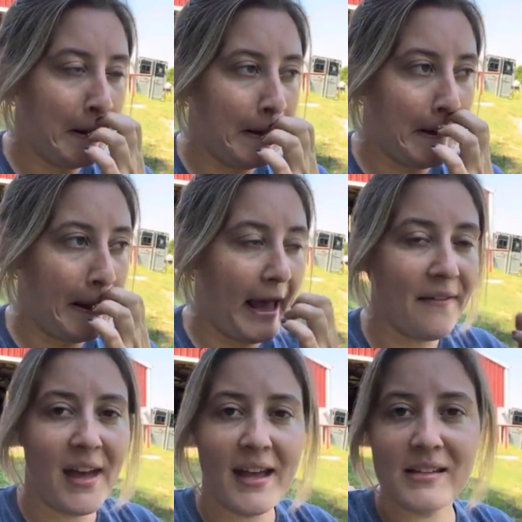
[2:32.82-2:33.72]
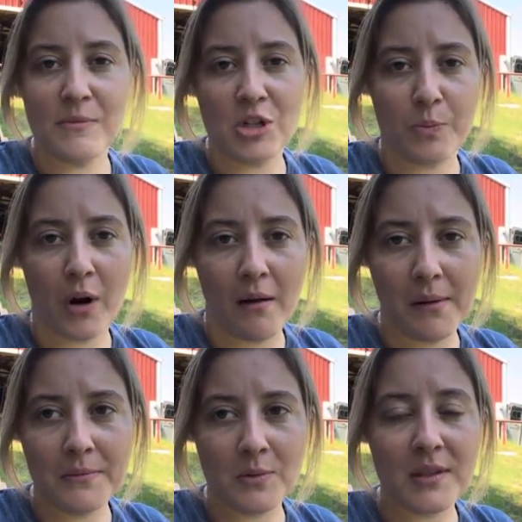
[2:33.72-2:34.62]
Now, I haven't had as much
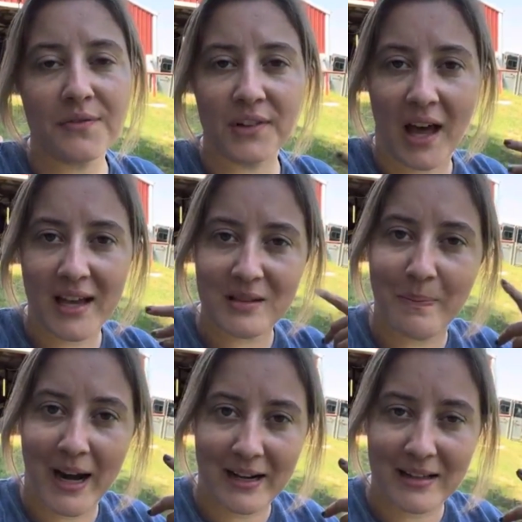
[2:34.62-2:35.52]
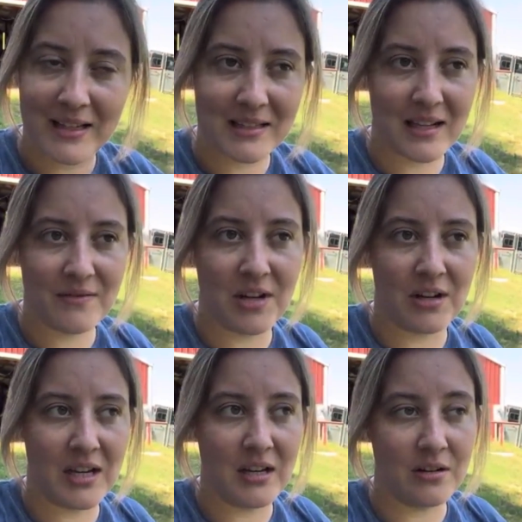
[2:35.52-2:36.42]
problems with the flies biting the inside of their
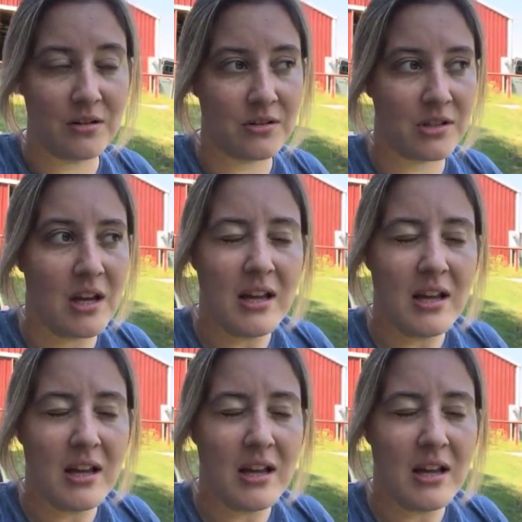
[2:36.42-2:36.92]
ears